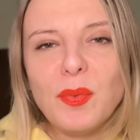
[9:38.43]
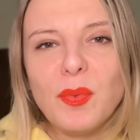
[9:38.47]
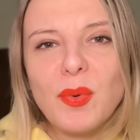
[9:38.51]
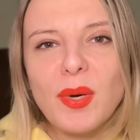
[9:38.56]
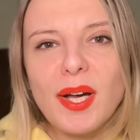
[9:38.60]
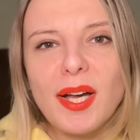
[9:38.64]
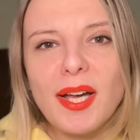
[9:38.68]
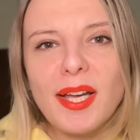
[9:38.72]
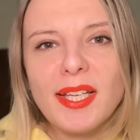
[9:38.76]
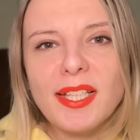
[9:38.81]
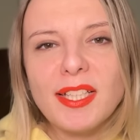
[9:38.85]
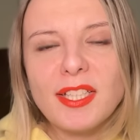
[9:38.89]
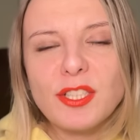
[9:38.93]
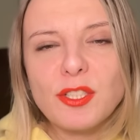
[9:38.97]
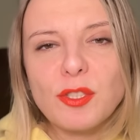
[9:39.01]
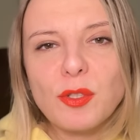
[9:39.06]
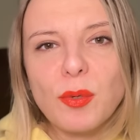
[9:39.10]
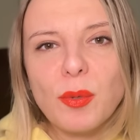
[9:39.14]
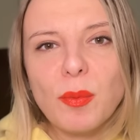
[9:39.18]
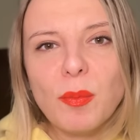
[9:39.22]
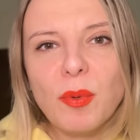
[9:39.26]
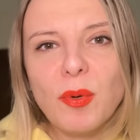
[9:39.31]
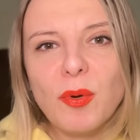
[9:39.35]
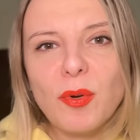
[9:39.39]
why it's so
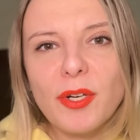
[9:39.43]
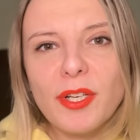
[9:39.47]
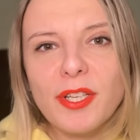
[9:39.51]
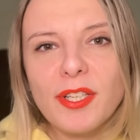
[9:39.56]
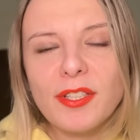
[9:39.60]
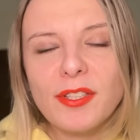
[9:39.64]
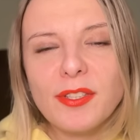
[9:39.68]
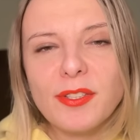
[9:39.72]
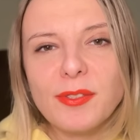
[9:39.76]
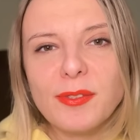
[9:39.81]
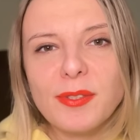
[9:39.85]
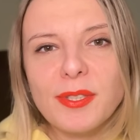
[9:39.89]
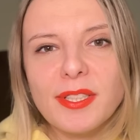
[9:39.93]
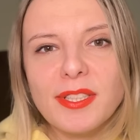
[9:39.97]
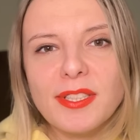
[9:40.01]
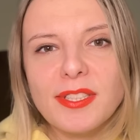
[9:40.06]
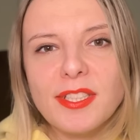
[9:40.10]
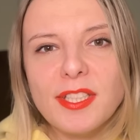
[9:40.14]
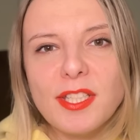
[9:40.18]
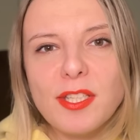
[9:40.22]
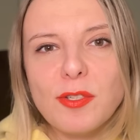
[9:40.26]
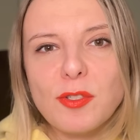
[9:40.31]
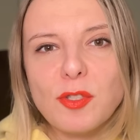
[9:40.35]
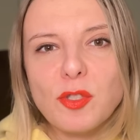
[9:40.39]
important to
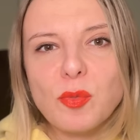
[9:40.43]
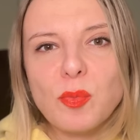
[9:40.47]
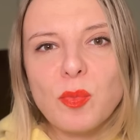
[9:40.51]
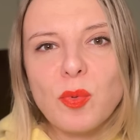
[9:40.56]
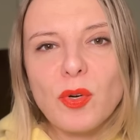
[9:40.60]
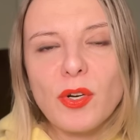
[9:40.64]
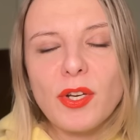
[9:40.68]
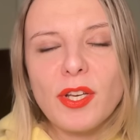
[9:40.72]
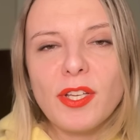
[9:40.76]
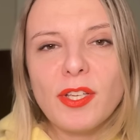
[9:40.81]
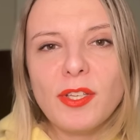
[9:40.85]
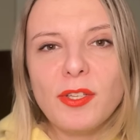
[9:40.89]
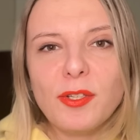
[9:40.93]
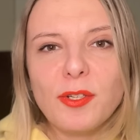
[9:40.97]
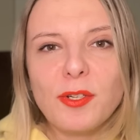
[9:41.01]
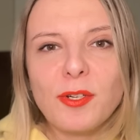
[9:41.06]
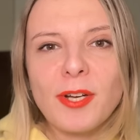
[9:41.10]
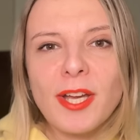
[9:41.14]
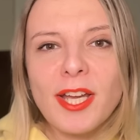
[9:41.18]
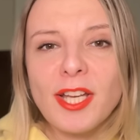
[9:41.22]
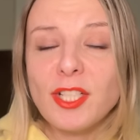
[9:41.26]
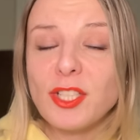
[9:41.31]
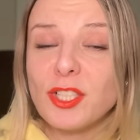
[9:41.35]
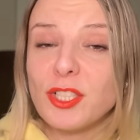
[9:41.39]
continue supporting
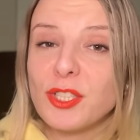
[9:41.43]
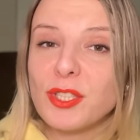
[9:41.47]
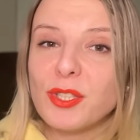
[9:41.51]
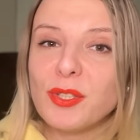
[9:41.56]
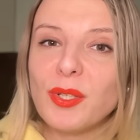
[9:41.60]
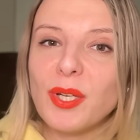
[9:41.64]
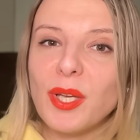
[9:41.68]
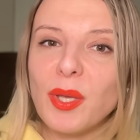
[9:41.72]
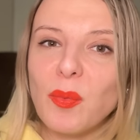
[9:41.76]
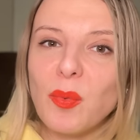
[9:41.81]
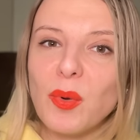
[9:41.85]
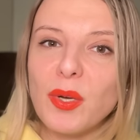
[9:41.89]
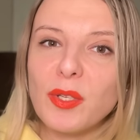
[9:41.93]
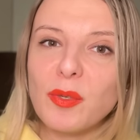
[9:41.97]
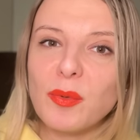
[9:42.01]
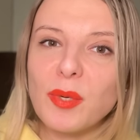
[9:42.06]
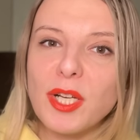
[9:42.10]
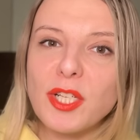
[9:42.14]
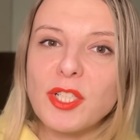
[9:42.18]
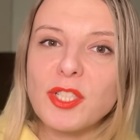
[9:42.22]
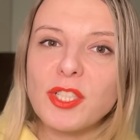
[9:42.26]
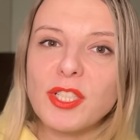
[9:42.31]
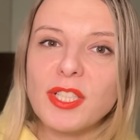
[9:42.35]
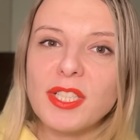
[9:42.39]
Ukraine. Just look at what
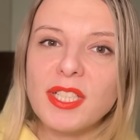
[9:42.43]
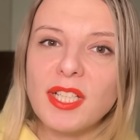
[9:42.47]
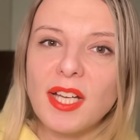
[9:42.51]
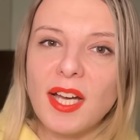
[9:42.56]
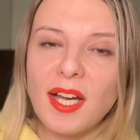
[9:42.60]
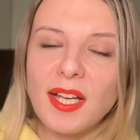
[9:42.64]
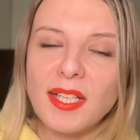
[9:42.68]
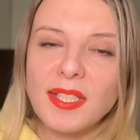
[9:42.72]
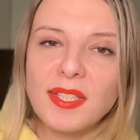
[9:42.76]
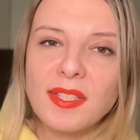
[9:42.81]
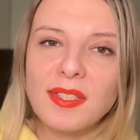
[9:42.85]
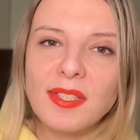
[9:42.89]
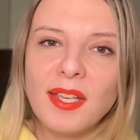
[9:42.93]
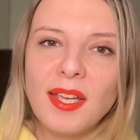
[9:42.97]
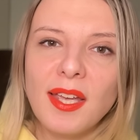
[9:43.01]
Russia does.